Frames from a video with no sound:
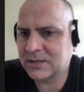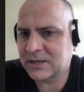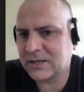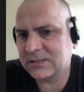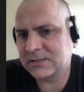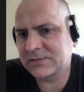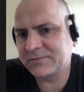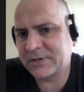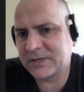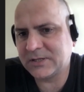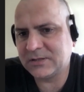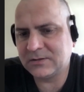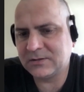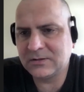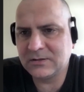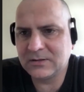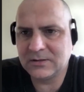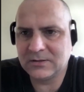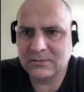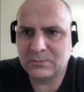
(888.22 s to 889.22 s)

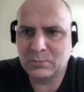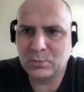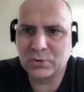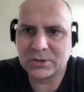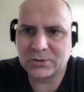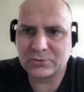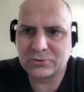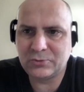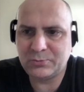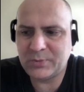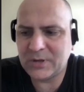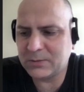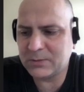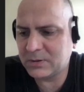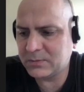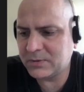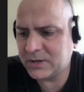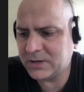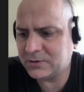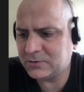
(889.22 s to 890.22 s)
transferring model to
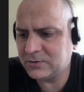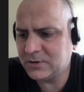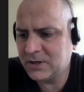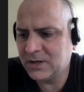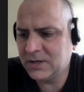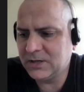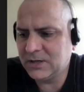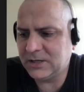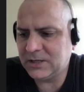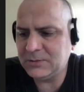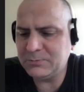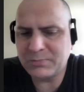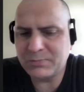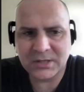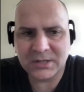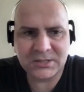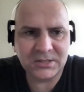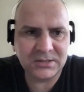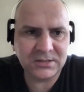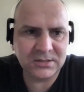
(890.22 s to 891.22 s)
PMML,
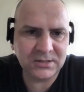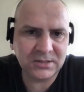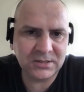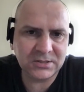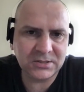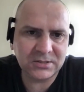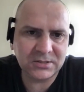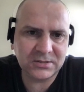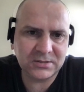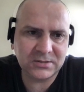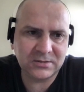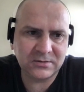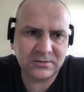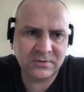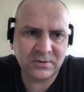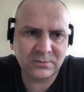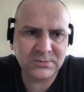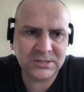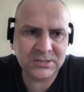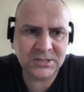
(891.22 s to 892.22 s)
importing it
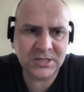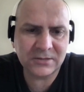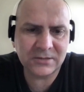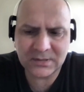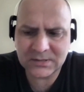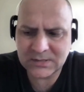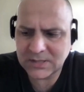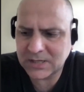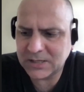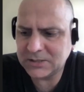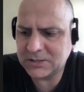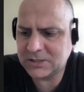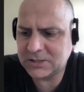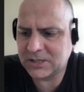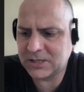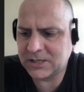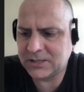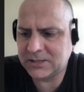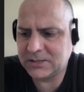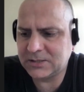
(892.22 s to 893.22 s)
from the Java side
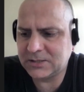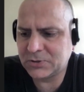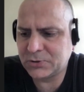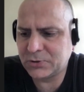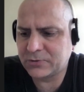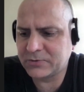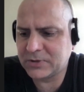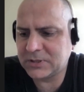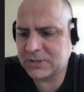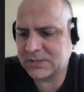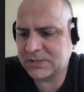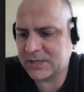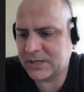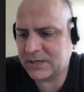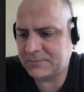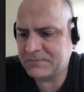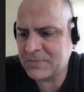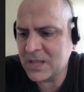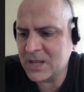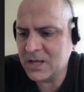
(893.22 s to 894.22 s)
and serving
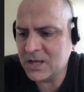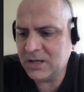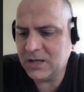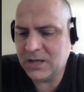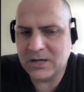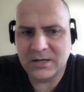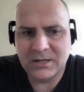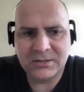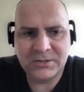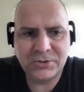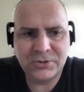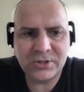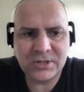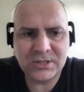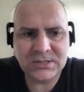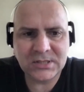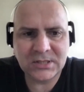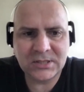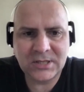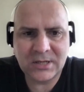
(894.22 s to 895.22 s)
there.
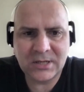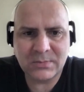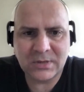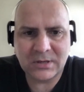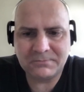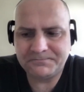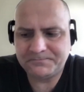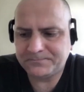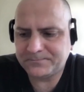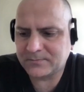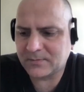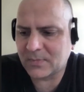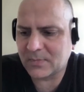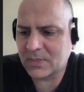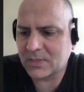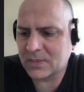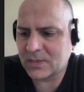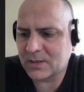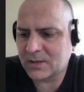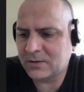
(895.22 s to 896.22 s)
During the demo,
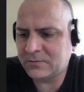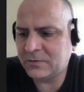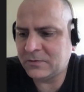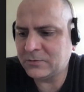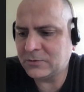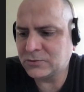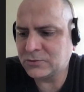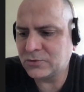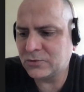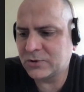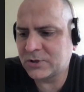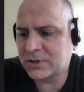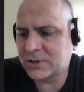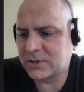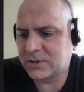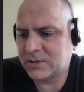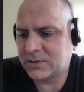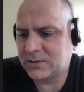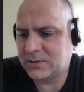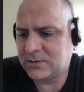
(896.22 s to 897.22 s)
we will look
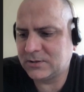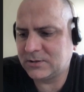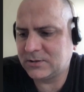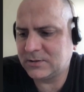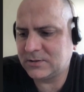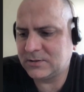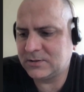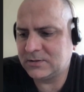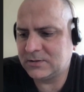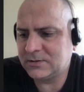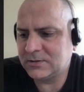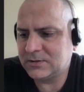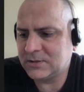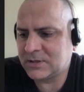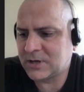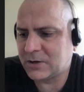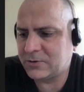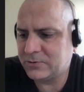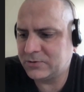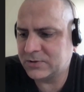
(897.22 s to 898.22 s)

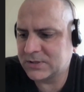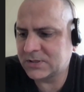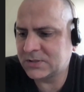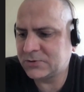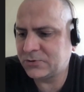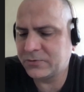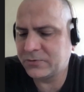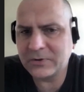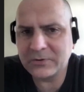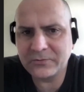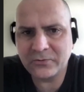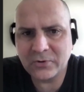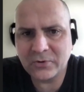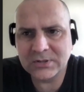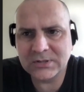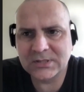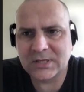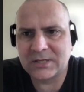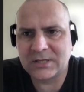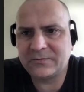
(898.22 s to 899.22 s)
how the serving
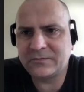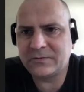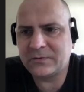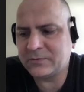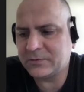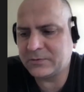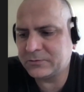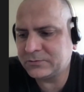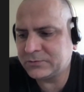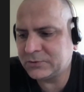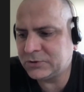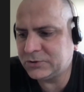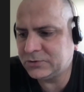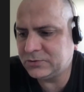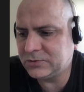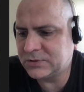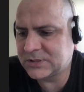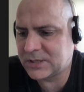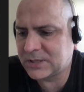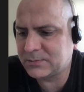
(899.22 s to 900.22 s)
works, and we will
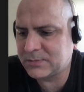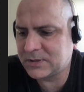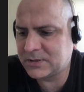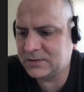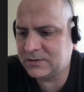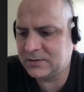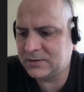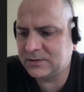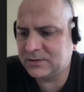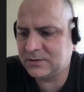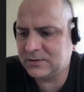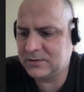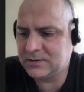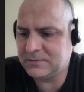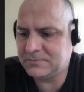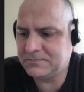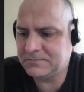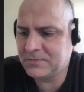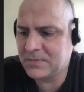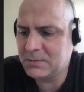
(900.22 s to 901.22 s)
do some
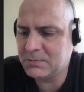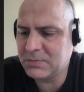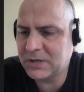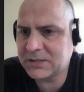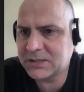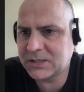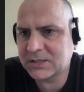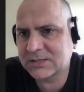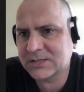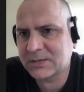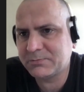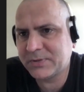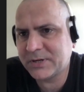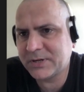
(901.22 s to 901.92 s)
metrics